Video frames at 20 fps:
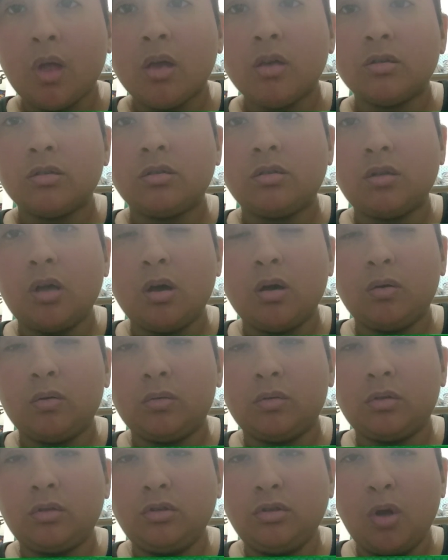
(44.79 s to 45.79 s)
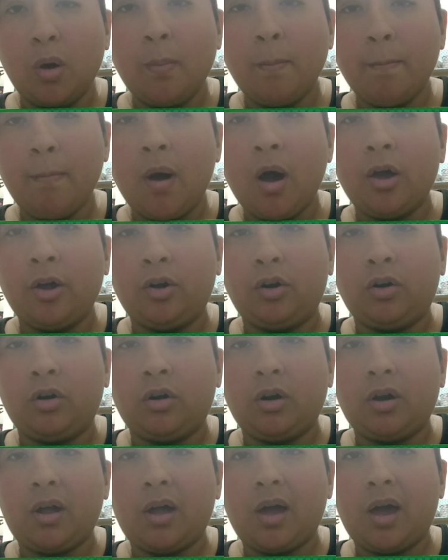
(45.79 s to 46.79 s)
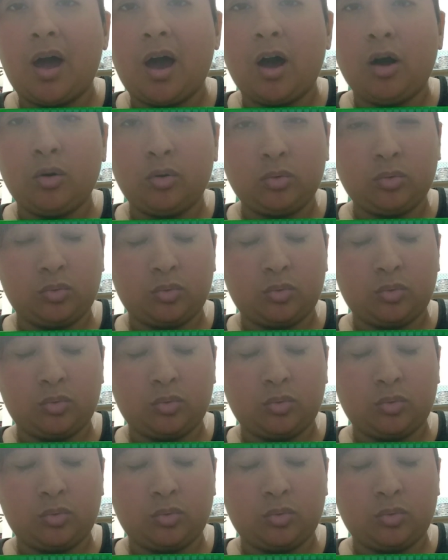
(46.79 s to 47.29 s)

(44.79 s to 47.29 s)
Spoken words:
So no matter how